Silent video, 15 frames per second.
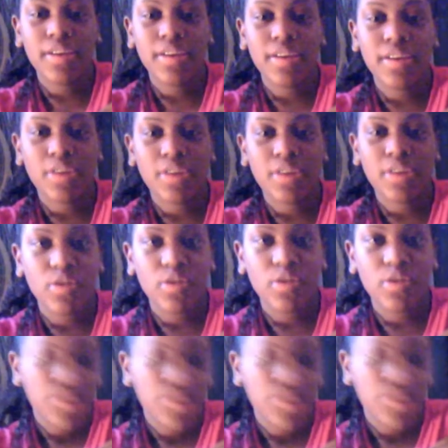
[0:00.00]
So
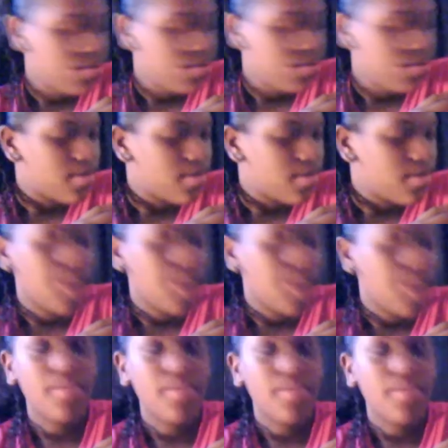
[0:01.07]

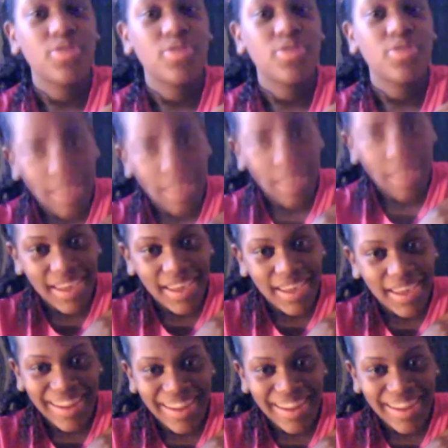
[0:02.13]
I'll do it again.